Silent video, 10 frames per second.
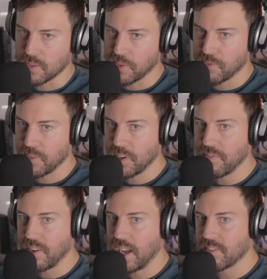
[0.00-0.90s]
so for
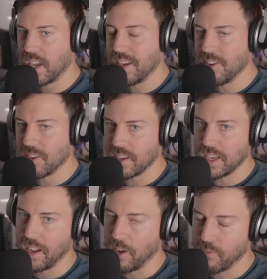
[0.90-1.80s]
$55K, you can
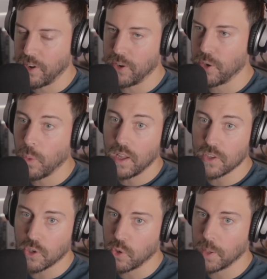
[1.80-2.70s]
get a very
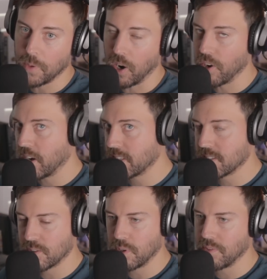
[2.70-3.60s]
well-equipped
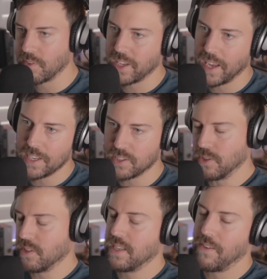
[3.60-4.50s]
RX 350H.
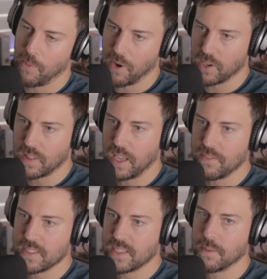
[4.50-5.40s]
No, it doesn't have the Mark
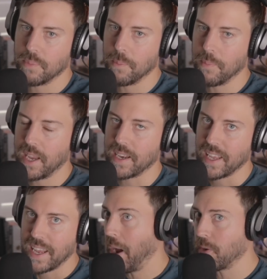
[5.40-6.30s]
Levinson, but man,
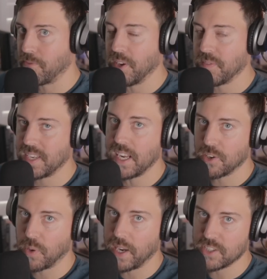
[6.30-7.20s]
about
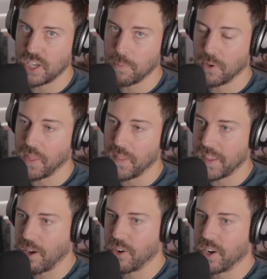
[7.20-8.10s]
15 grand cheaper than
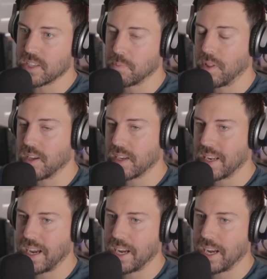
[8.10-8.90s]
the RX plug-in